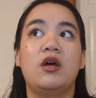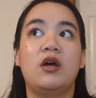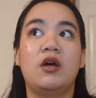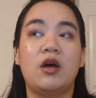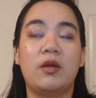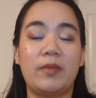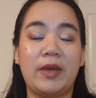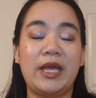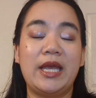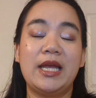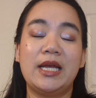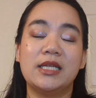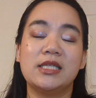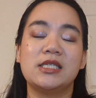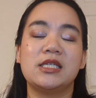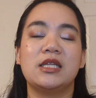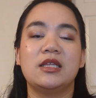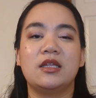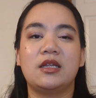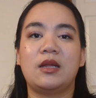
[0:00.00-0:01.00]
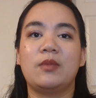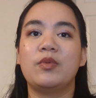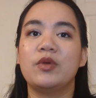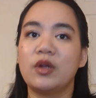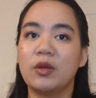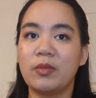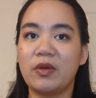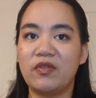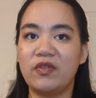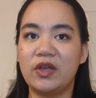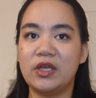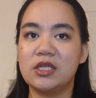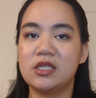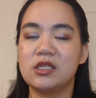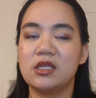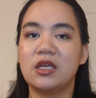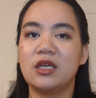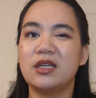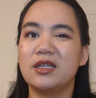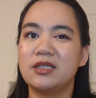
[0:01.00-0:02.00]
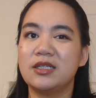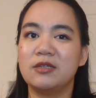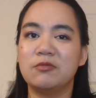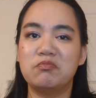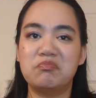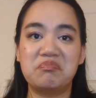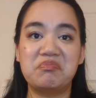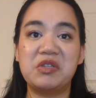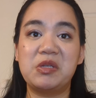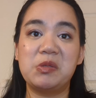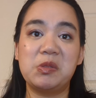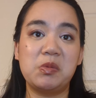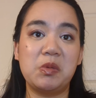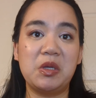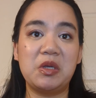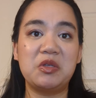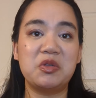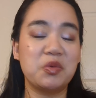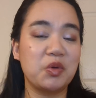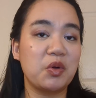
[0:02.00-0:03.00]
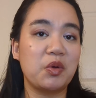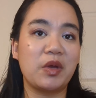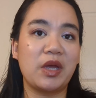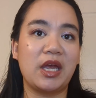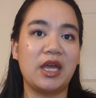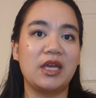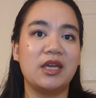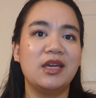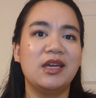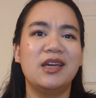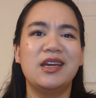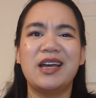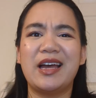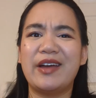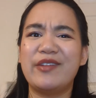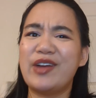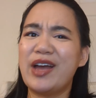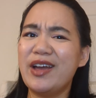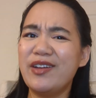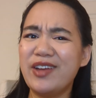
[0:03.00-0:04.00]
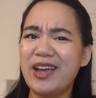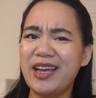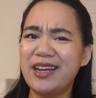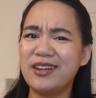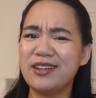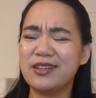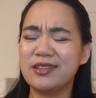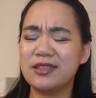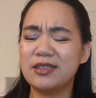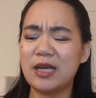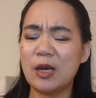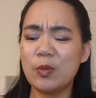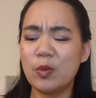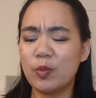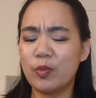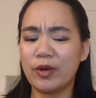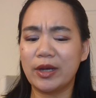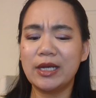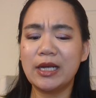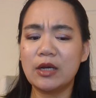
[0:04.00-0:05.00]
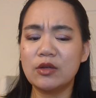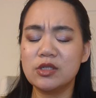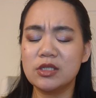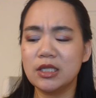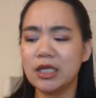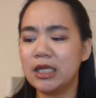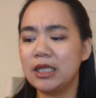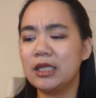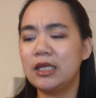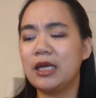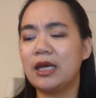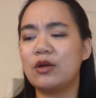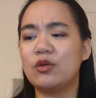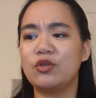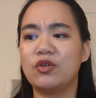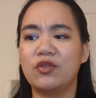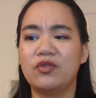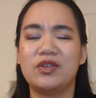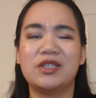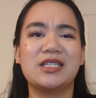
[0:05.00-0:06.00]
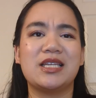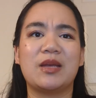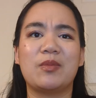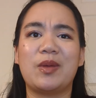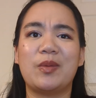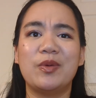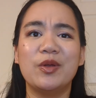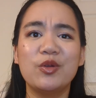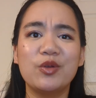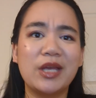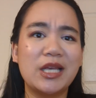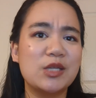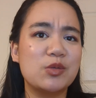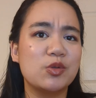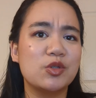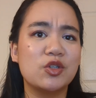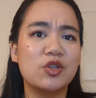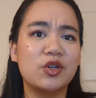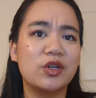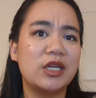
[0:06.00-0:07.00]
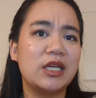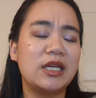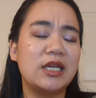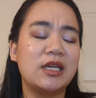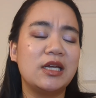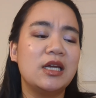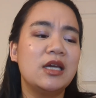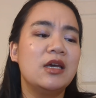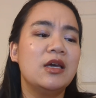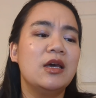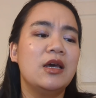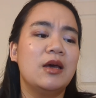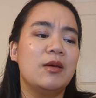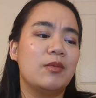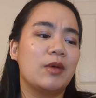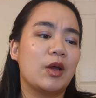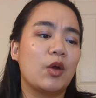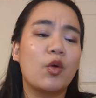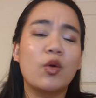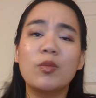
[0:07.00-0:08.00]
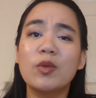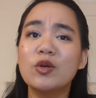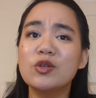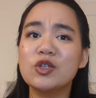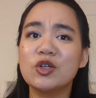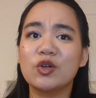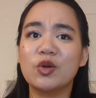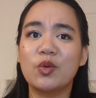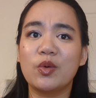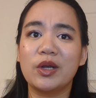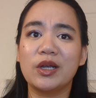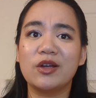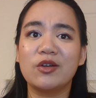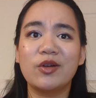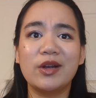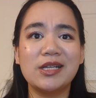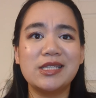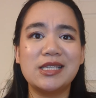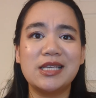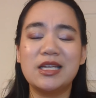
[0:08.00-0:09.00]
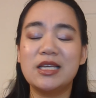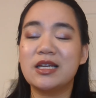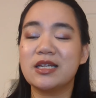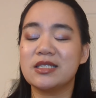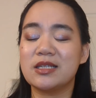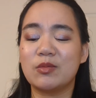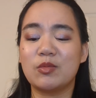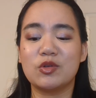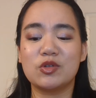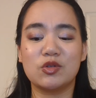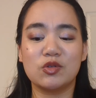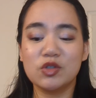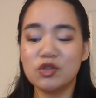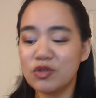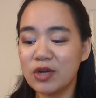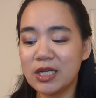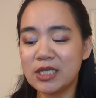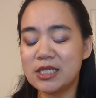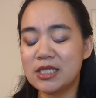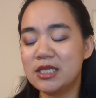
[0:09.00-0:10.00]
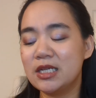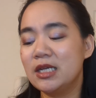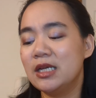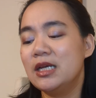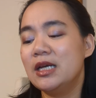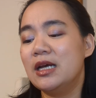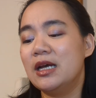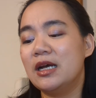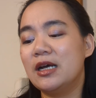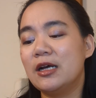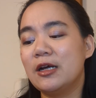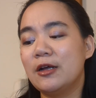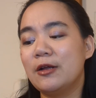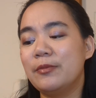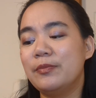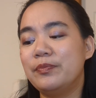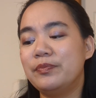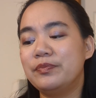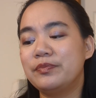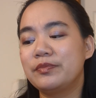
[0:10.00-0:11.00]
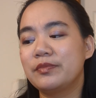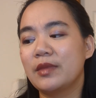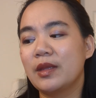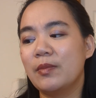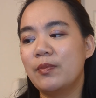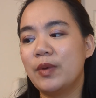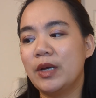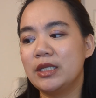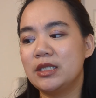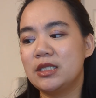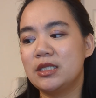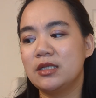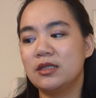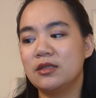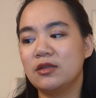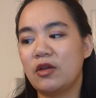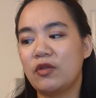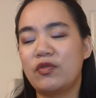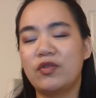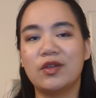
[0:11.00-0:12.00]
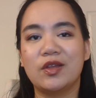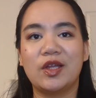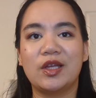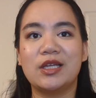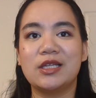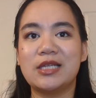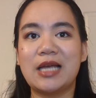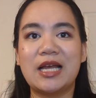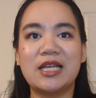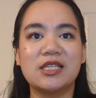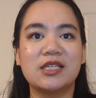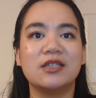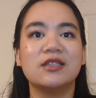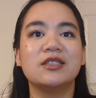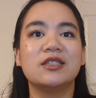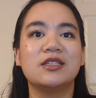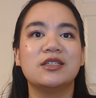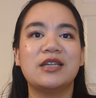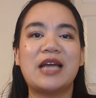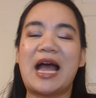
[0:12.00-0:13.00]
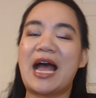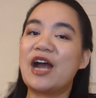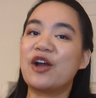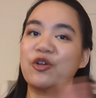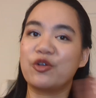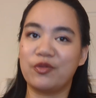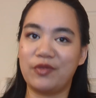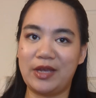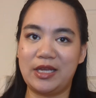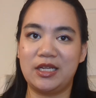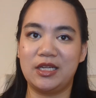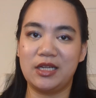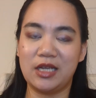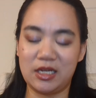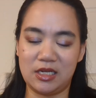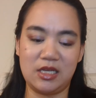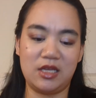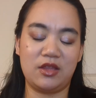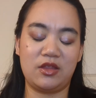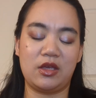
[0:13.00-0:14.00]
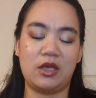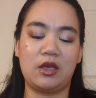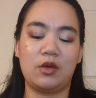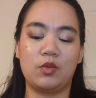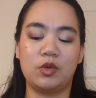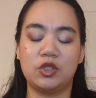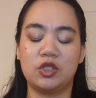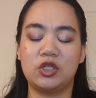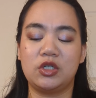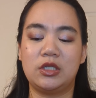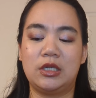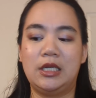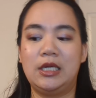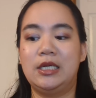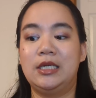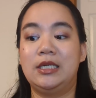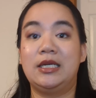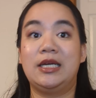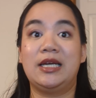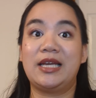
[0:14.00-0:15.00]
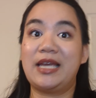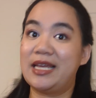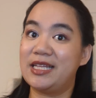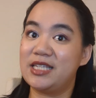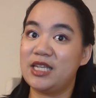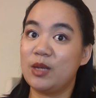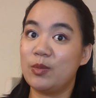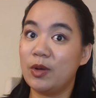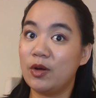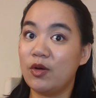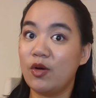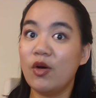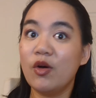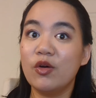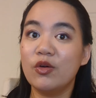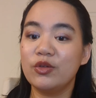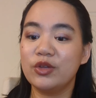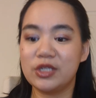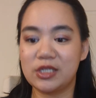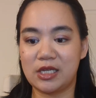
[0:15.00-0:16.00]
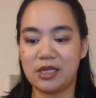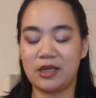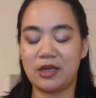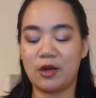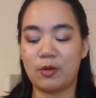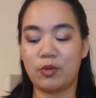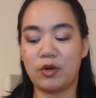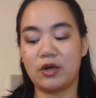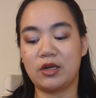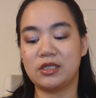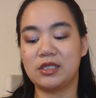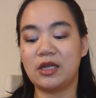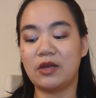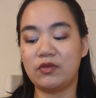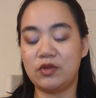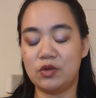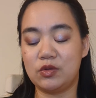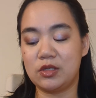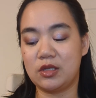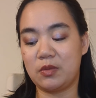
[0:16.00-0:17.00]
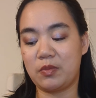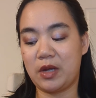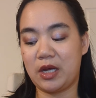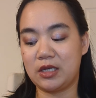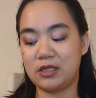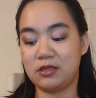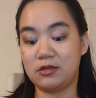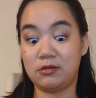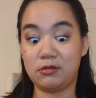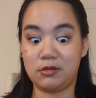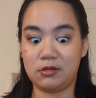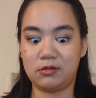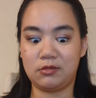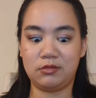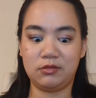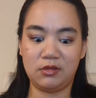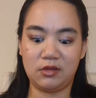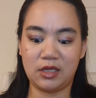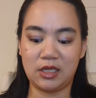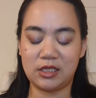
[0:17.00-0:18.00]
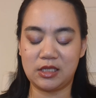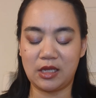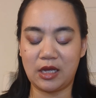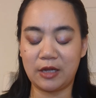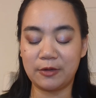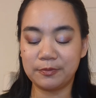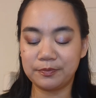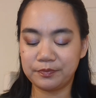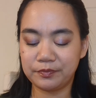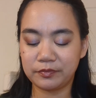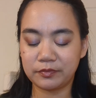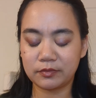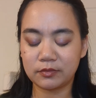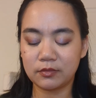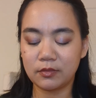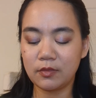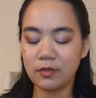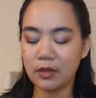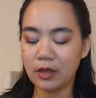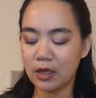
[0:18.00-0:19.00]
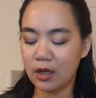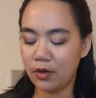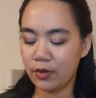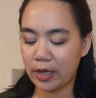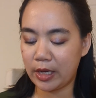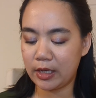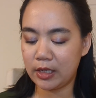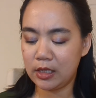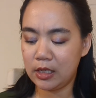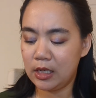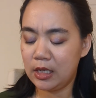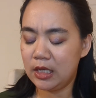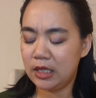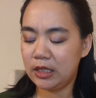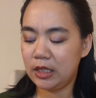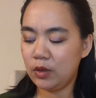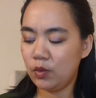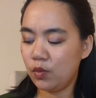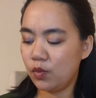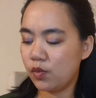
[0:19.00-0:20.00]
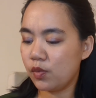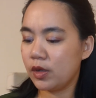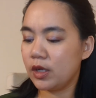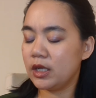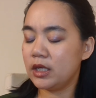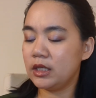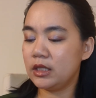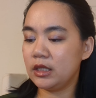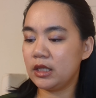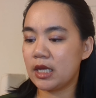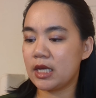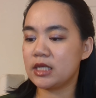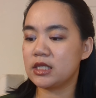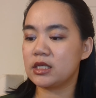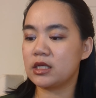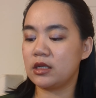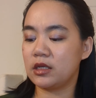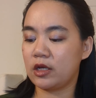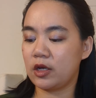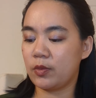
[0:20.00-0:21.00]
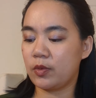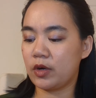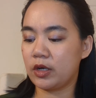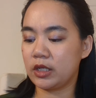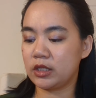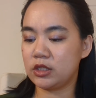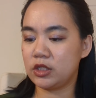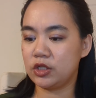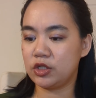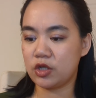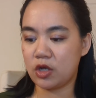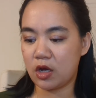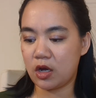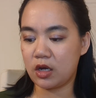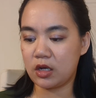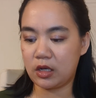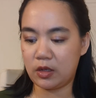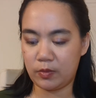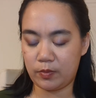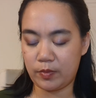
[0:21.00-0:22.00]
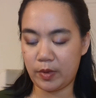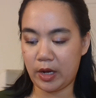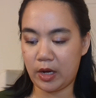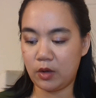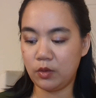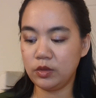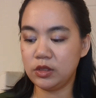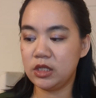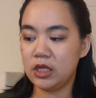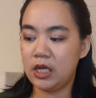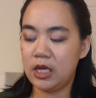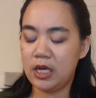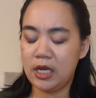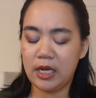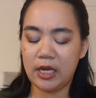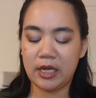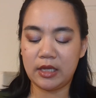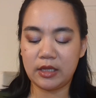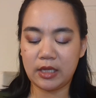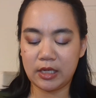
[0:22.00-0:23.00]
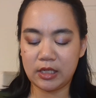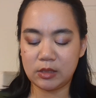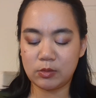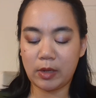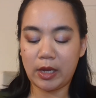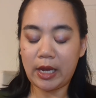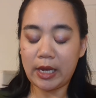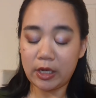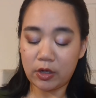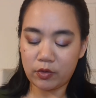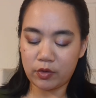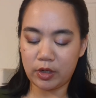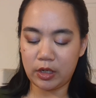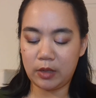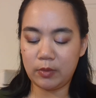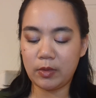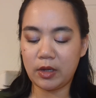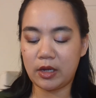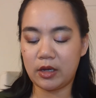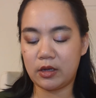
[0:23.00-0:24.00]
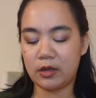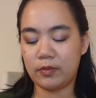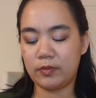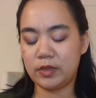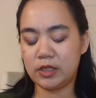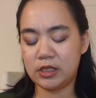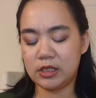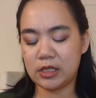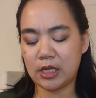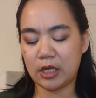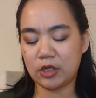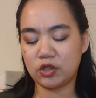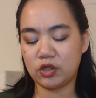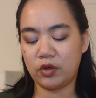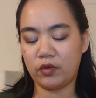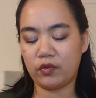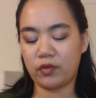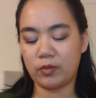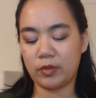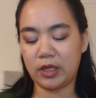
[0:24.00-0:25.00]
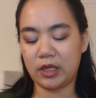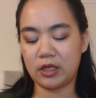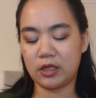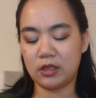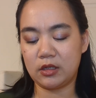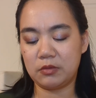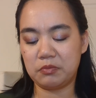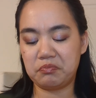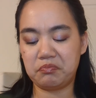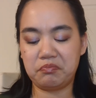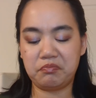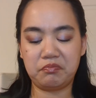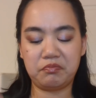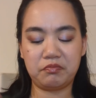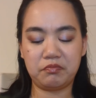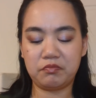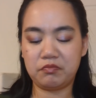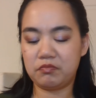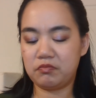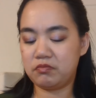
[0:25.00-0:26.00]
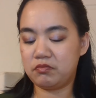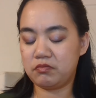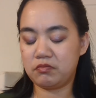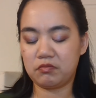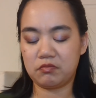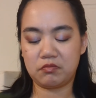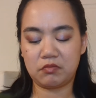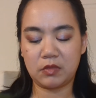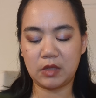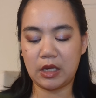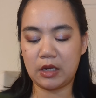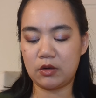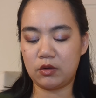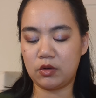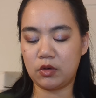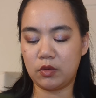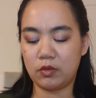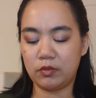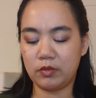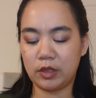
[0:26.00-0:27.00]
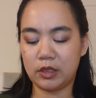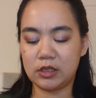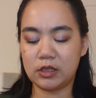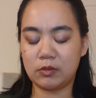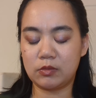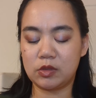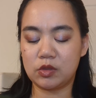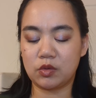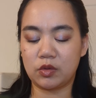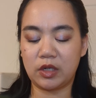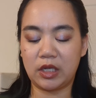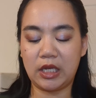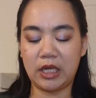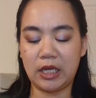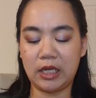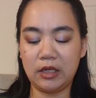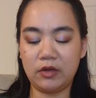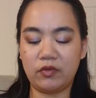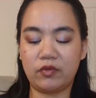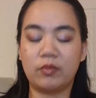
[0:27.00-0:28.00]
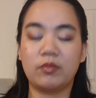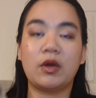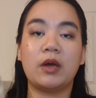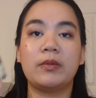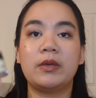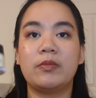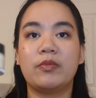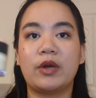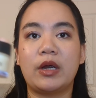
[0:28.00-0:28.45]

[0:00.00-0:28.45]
on my hands, and then I put it on my face, and seems to be doing okay. I've had a couple breakouts lately. I don't know if it's like my pillowcase was dirty, my hormones are going crazy because I'm also stressed, but I feel like it hasn't aggravated anything, which I can't say about all the skincare products I've used in the past. So that's that. Okay, I think one last skincare product to talk about, and that is my eye cream. This is actually from like I don't know, like some sort of kit from Bobbi